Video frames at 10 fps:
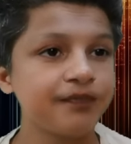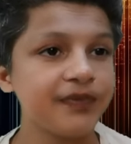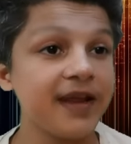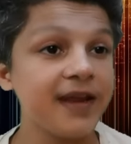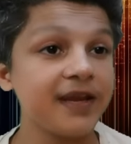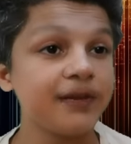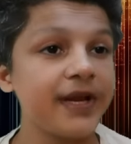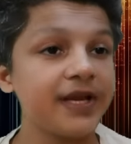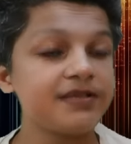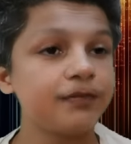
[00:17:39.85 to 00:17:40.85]
and an
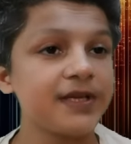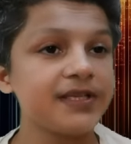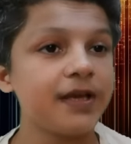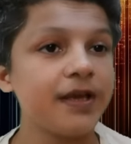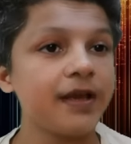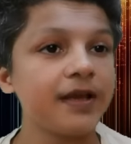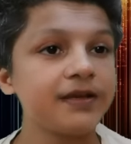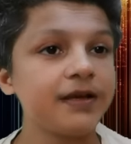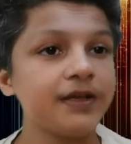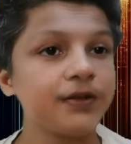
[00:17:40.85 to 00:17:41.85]
impressive but
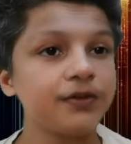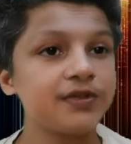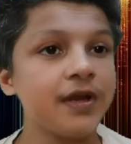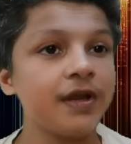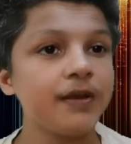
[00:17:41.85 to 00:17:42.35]
underused